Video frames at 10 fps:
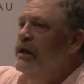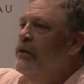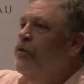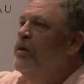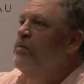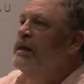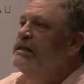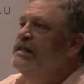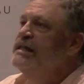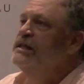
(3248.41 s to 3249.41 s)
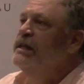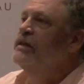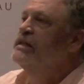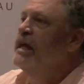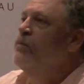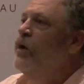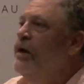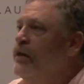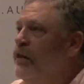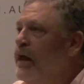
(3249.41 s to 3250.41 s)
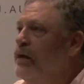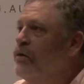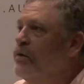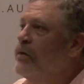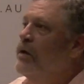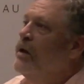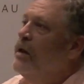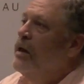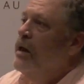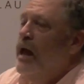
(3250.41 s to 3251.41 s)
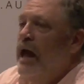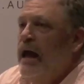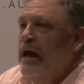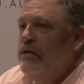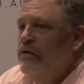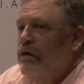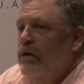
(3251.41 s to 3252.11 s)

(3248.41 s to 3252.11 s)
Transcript: that other people exist in the same way that they do. And